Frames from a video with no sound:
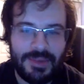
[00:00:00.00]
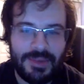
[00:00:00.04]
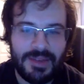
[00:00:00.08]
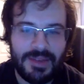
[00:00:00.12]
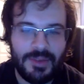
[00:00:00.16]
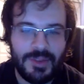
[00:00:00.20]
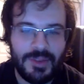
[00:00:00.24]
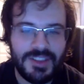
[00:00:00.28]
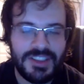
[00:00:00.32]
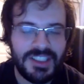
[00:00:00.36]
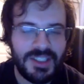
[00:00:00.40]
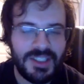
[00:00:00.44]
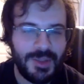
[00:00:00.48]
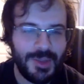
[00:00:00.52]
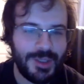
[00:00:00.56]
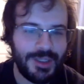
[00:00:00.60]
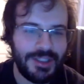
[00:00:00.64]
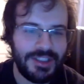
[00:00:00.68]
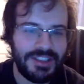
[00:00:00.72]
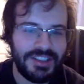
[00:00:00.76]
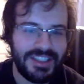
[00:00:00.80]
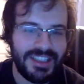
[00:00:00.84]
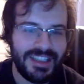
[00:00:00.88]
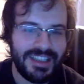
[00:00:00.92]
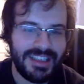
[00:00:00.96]
but we'll see what
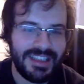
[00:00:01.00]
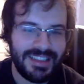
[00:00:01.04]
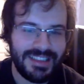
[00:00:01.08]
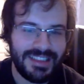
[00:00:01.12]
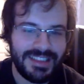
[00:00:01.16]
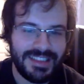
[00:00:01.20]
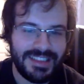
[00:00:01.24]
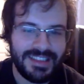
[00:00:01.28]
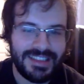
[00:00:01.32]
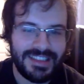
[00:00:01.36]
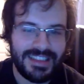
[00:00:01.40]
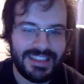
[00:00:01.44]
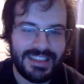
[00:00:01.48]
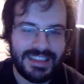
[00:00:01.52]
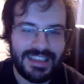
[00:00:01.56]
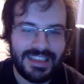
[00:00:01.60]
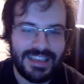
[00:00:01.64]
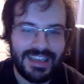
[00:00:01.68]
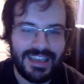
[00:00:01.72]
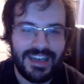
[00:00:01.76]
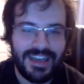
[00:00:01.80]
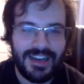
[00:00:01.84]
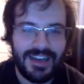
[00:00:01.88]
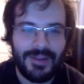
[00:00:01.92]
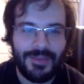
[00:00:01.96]
the chat has to say.
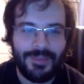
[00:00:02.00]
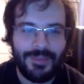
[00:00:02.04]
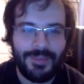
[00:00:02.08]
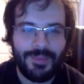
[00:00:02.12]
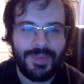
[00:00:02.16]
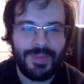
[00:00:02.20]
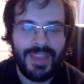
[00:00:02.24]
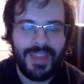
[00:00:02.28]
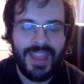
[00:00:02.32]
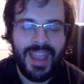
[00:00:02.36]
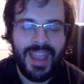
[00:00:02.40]
I